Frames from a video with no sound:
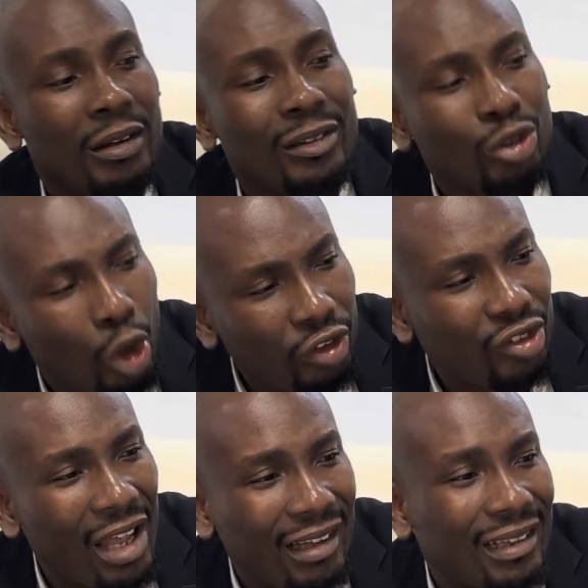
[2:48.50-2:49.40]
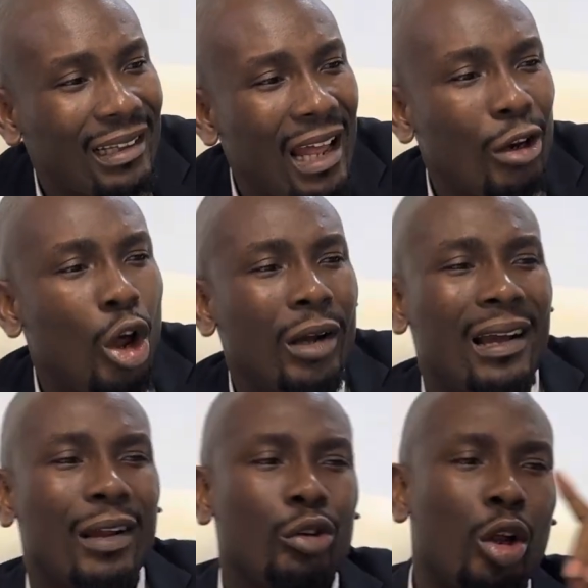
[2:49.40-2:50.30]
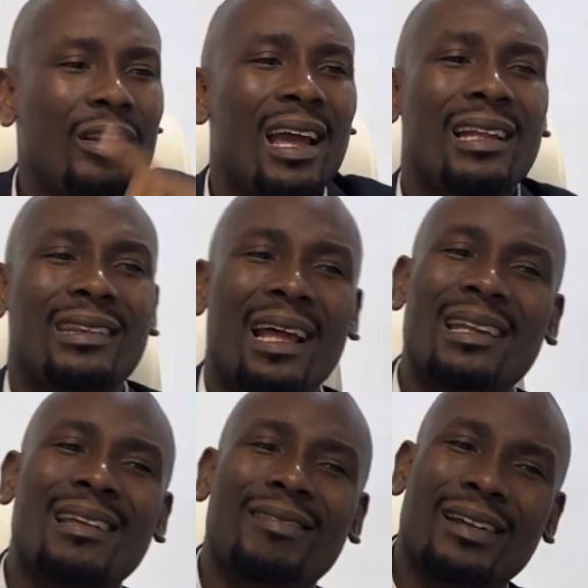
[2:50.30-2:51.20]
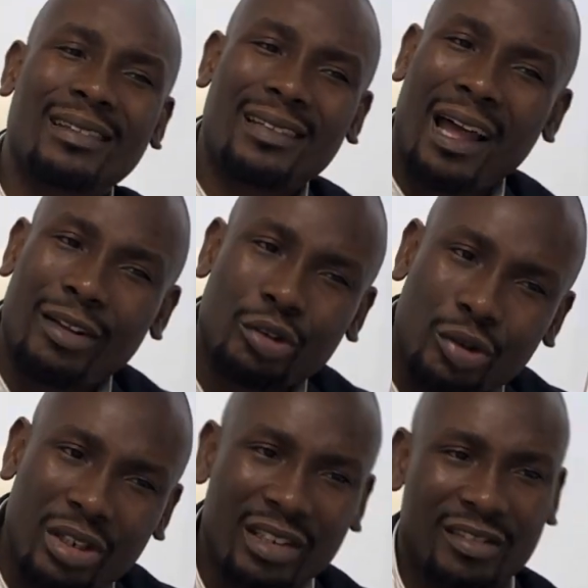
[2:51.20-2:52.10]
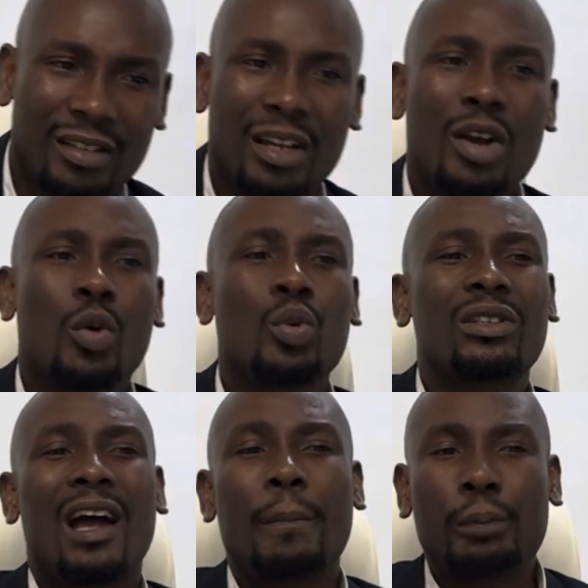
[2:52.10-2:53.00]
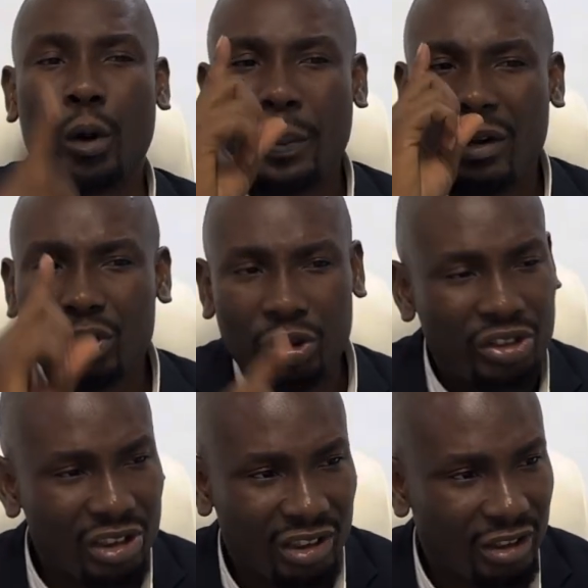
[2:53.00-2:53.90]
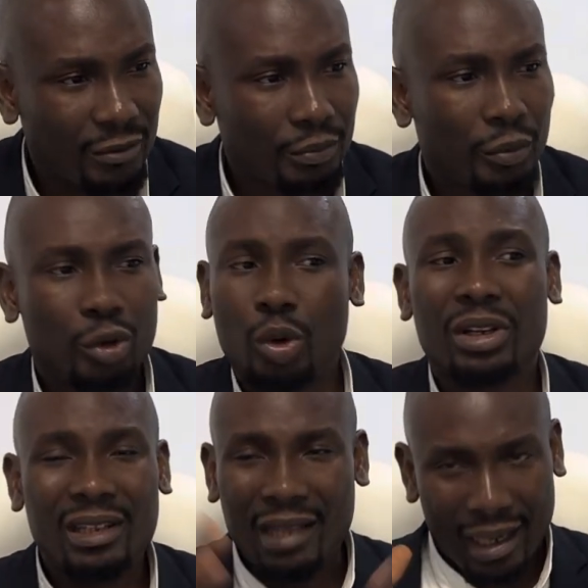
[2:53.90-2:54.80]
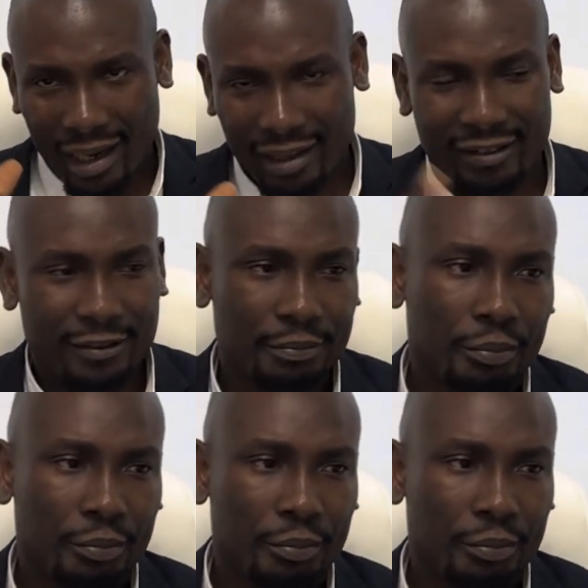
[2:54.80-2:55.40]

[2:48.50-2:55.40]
Note that landlord cannot enter the rental units without proper notice to the tenants.